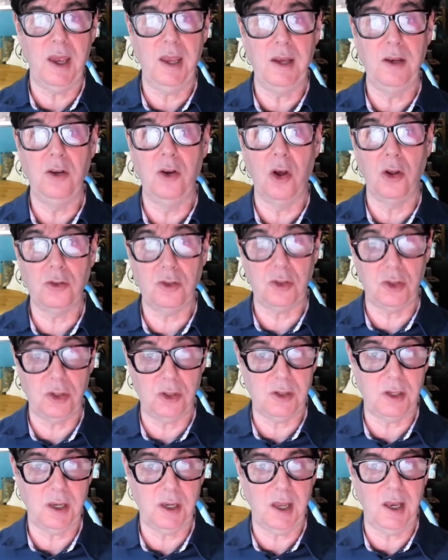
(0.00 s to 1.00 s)
and not
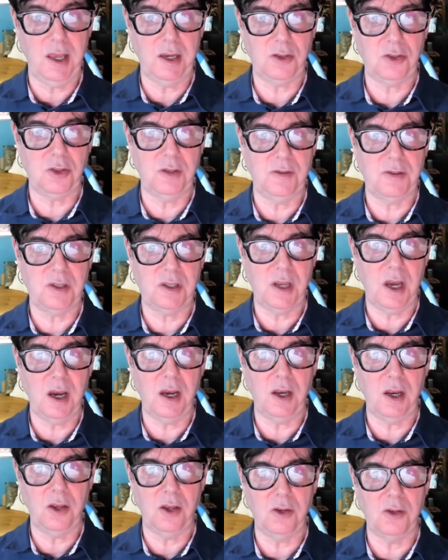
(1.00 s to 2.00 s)
just a collection of
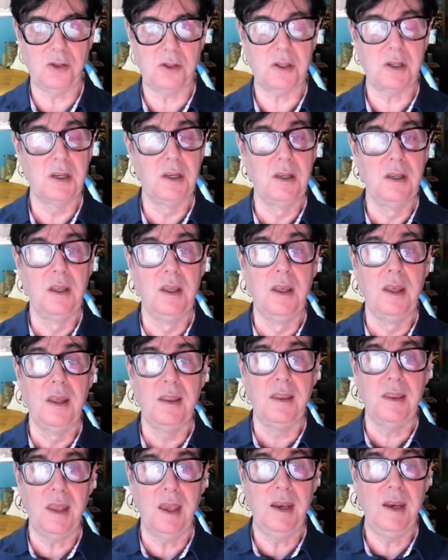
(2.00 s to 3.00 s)
silos,
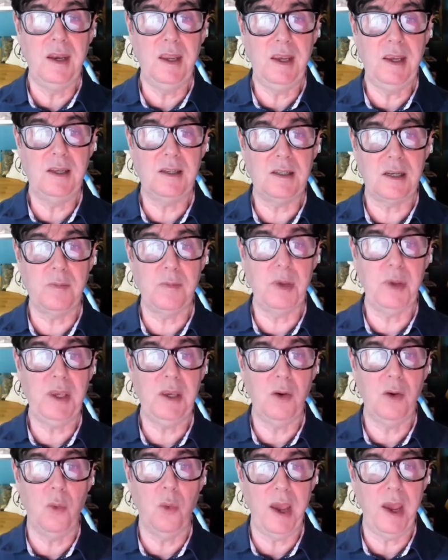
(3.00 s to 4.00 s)
there needs to be
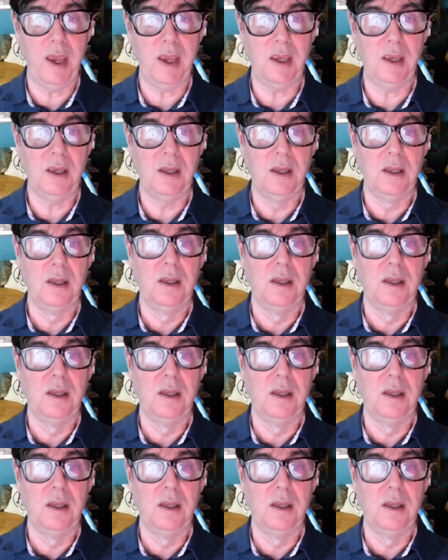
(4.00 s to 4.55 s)
a way